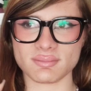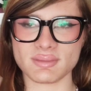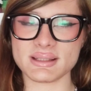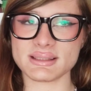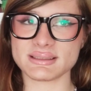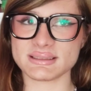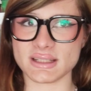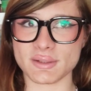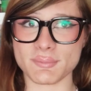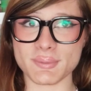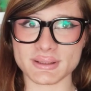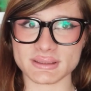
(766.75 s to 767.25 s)

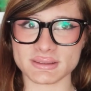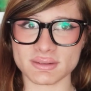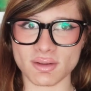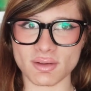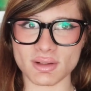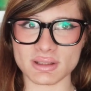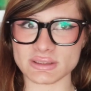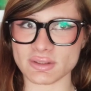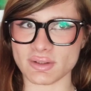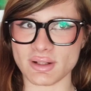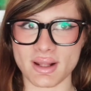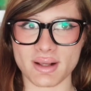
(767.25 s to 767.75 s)
Sea Wees
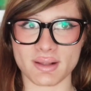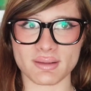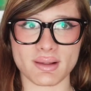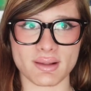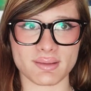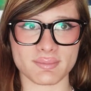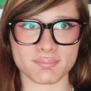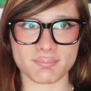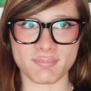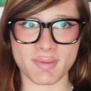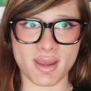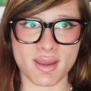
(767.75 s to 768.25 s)
dolls, or like
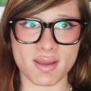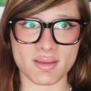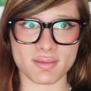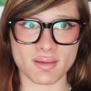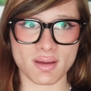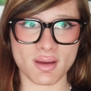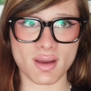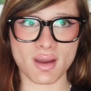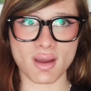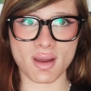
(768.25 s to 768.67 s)
that made